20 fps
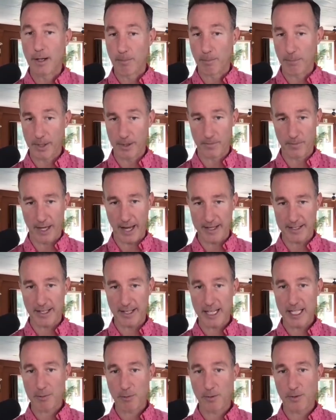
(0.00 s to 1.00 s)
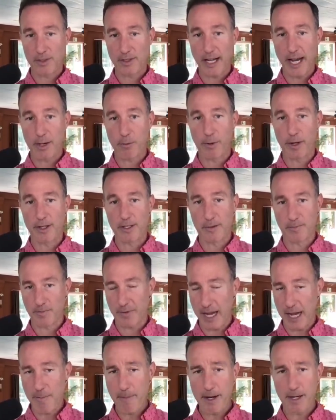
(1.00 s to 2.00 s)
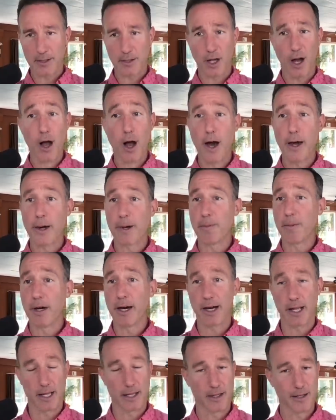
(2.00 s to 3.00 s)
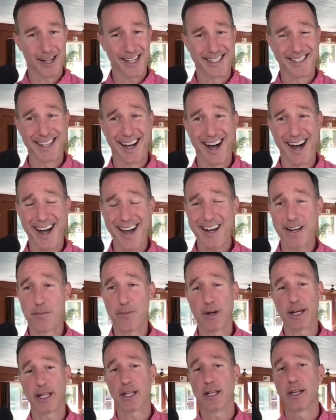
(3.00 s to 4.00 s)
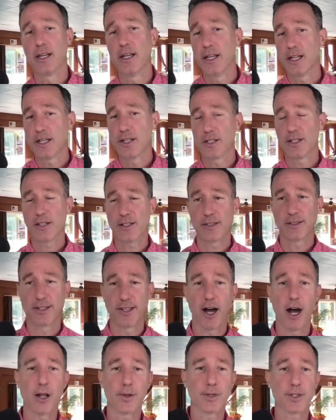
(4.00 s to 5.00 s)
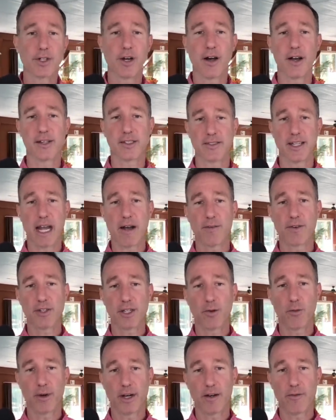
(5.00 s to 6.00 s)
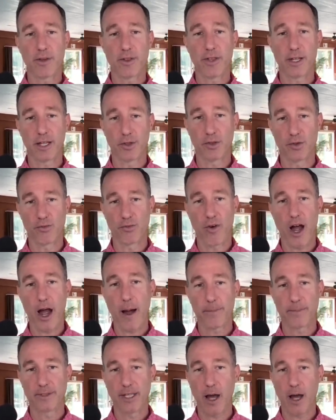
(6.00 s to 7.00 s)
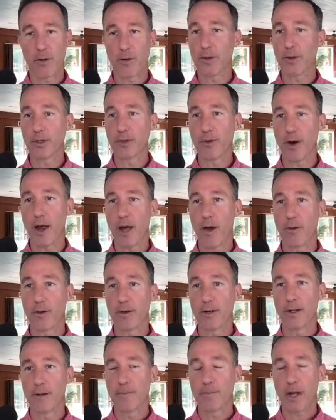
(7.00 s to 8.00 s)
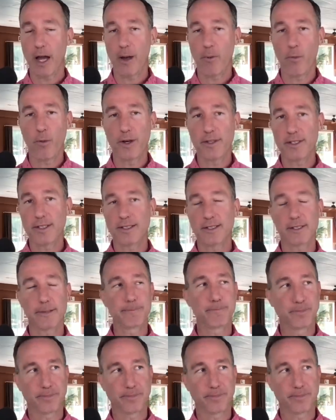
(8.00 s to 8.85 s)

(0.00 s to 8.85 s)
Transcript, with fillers: But as things moved sideways, I made a ton of money, a ton of money, just dollar cost averaging when everything dropped down to the ground. I wasn't